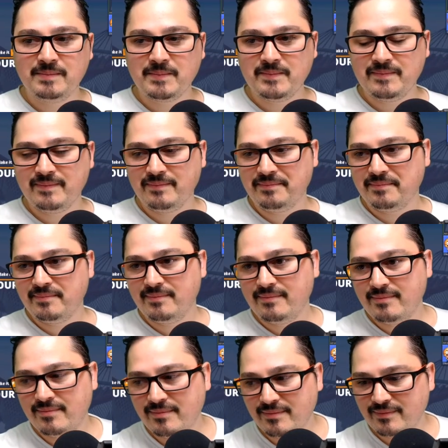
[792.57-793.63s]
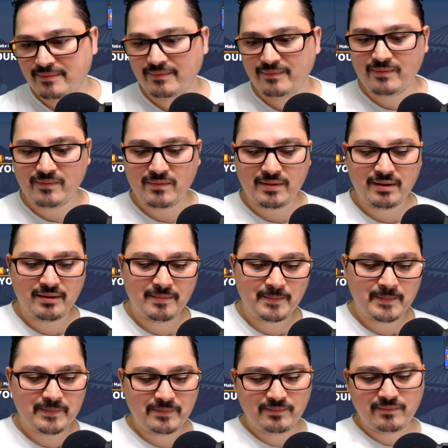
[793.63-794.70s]
just go black hat. That's what I keep
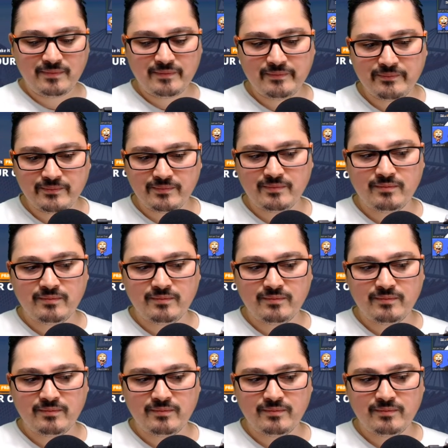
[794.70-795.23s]
telling people.